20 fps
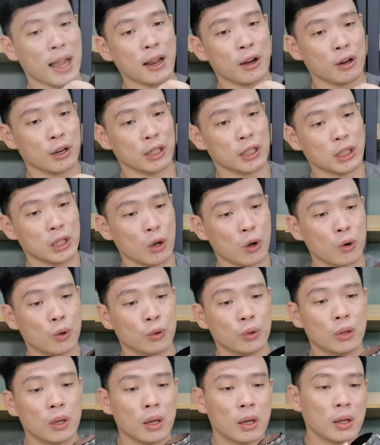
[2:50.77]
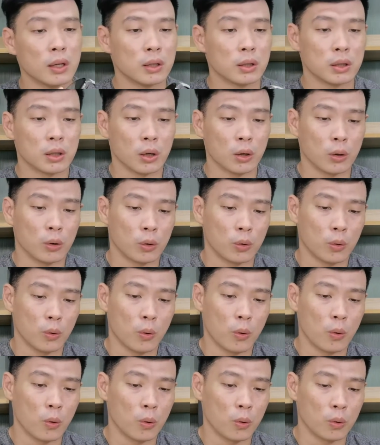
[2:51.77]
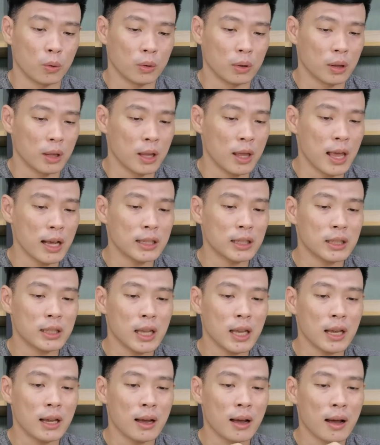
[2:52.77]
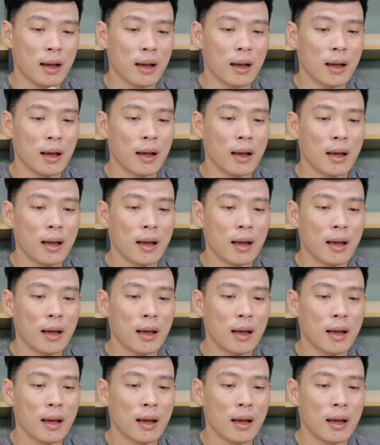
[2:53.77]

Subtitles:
design on its own. So the next thing